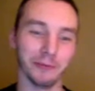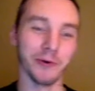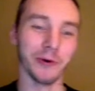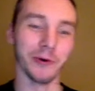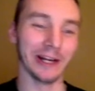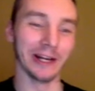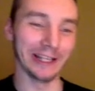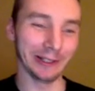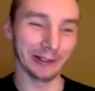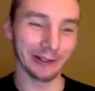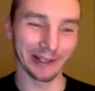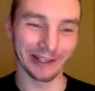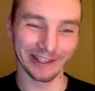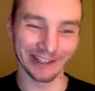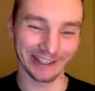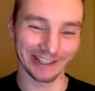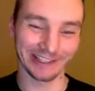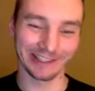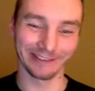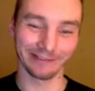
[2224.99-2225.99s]
where you can
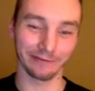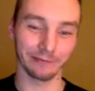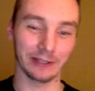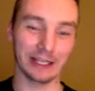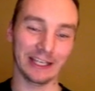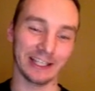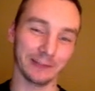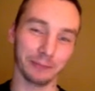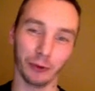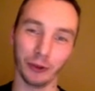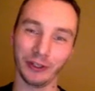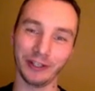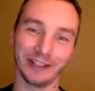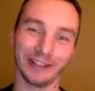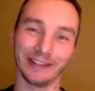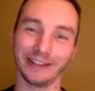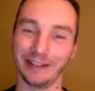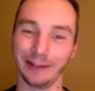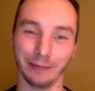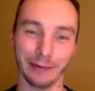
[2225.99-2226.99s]
just exploit it
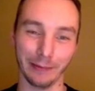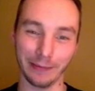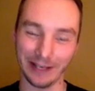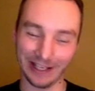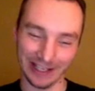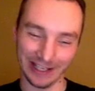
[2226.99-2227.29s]
like by picking